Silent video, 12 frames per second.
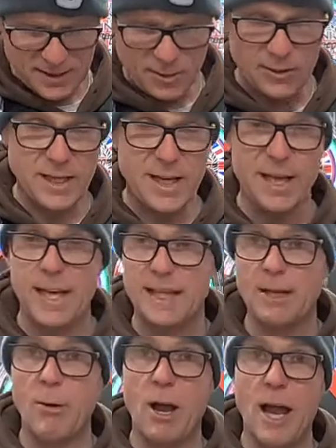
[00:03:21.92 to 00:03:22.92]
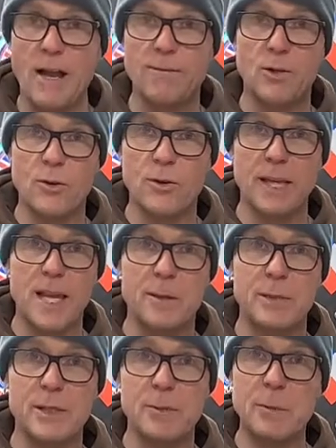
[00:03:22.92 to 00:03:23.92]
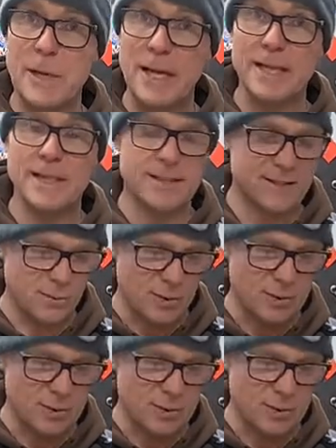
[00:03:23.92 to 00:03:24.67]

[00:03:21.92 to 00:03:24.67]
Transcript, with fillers: to go on there. Now I have got the aluminium plates, the